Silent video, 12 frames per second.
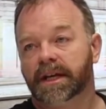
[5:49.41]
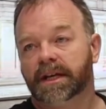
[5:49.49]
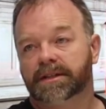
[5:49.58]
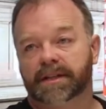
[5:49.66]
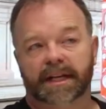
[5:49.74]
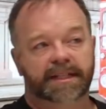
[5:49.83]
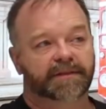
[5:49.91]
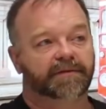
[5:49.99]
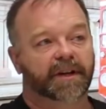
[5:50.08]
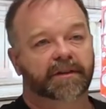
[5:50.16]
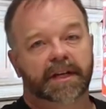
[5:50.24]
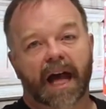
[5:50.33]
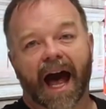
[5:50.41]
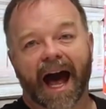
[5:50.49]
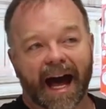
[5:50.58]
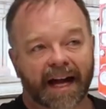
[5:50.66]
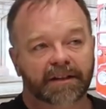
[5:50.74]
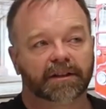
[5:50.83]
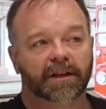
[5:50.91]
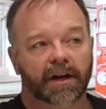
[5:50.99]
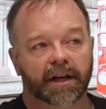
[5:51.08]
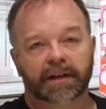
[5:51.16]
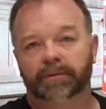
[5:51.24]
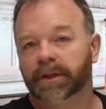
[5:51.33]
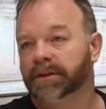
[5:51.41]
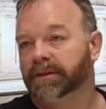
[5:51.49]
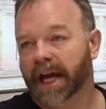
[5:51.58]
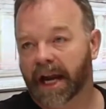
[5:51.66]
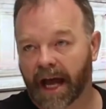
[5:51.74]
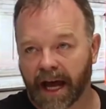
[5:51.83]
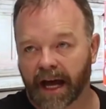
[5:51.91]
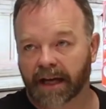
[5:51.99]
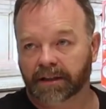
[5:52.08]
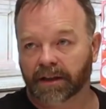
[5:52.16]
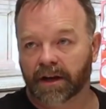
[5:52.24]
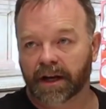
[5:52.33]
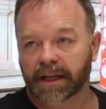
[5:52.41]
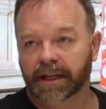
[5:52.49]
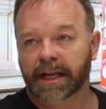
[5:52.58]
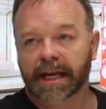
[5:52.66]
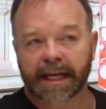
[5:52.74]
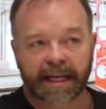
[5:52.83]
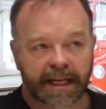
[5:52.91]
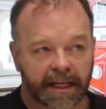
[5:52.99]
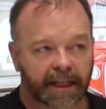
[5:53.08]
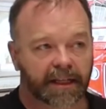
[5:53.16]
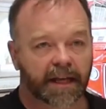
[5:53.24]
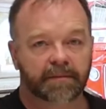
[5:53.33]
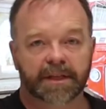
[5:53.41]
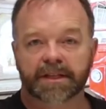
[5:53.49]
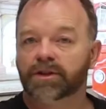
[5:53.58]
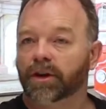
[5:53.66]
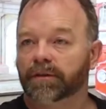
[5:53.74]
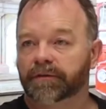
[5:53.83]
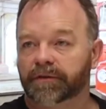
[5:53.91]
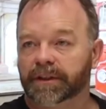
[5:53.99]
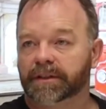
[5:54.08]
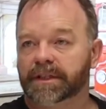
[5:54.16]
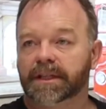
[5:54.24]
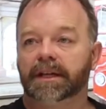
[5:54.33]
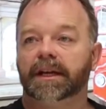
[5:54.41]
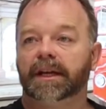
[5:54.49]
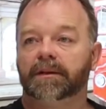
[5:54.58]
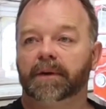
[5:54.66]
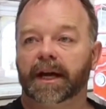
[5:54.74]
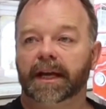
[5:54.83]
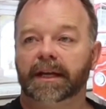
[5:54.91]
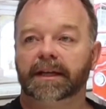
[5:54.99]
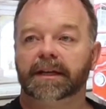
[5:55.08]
So that's very hard light. We call that hard light hitting them. It's not filtered in any way.